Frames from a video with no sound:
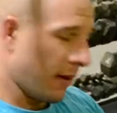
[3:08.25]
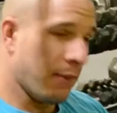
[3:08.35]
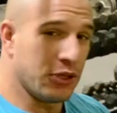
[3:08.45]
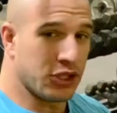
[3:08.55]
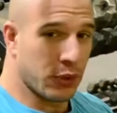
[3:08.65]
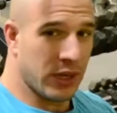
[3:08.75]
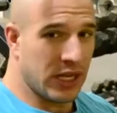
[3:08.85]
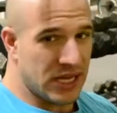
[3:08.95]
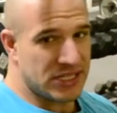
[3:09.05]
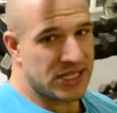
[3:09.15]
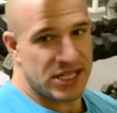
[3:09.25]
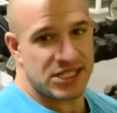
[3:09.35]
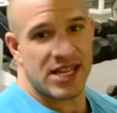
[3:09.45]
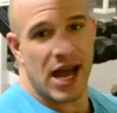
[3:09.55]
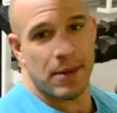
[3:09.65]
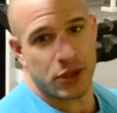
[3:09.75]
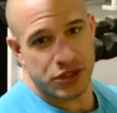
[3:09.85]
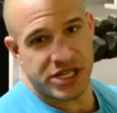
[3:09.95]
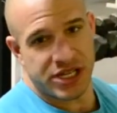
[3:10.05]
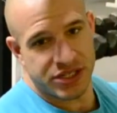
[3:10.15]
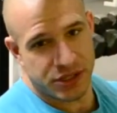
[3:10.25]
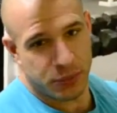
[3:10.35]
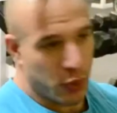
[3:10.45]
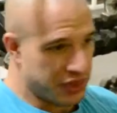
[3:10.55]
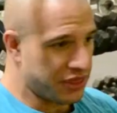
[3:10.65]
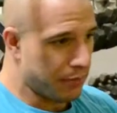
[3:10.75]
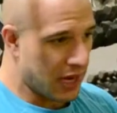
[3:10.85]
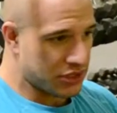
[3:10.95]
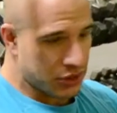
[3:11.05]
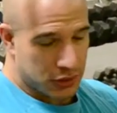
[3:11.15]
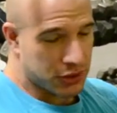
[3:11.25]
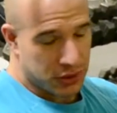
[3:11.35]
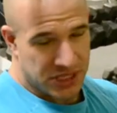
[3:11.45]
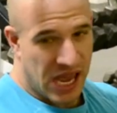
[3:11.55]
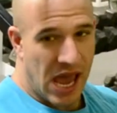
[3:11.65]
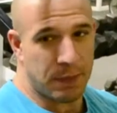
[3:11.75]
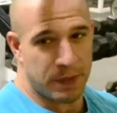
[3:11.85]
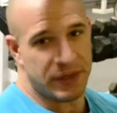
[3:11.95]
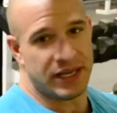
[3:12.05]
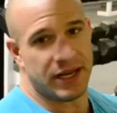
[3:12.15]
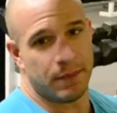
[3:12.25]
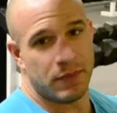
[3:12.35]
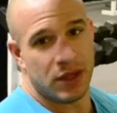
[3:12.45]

But you'll realize that it's time and attention with the muscle, so it's a happy medium.